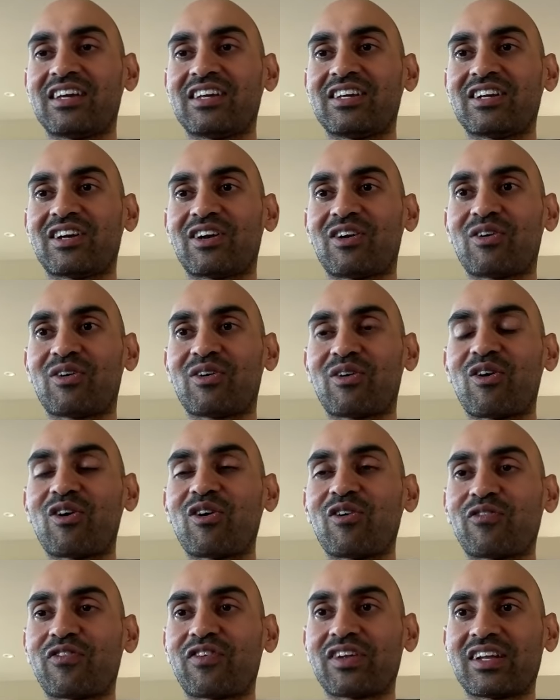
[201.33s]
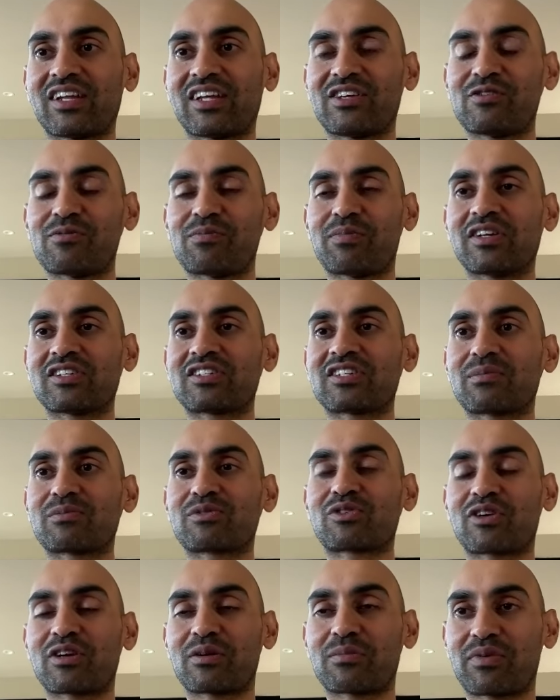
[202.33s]
you know, hopefully you build some
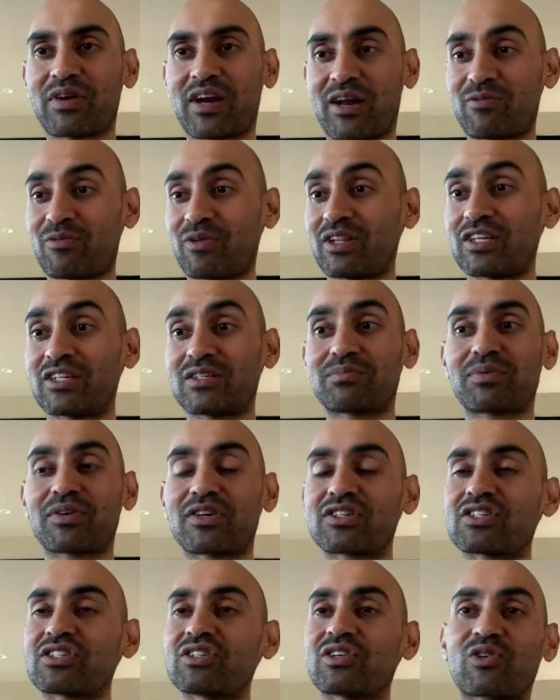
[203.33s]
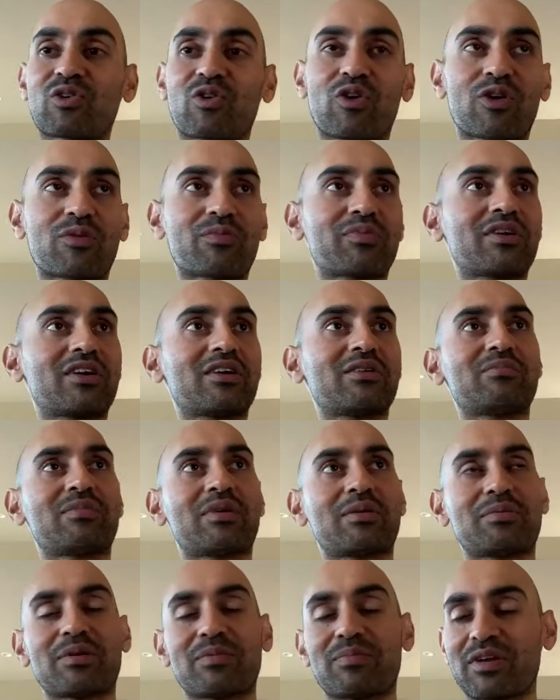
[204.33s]
sort of brand, whether it's personal, corporate,
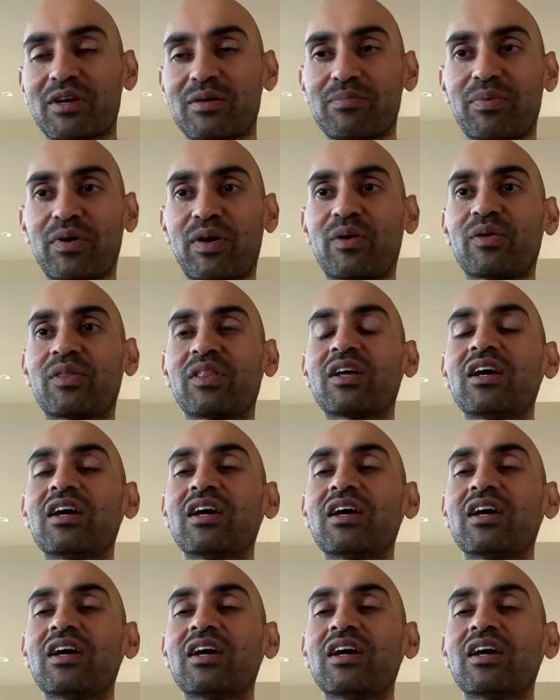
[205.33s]
maybe a bit of both.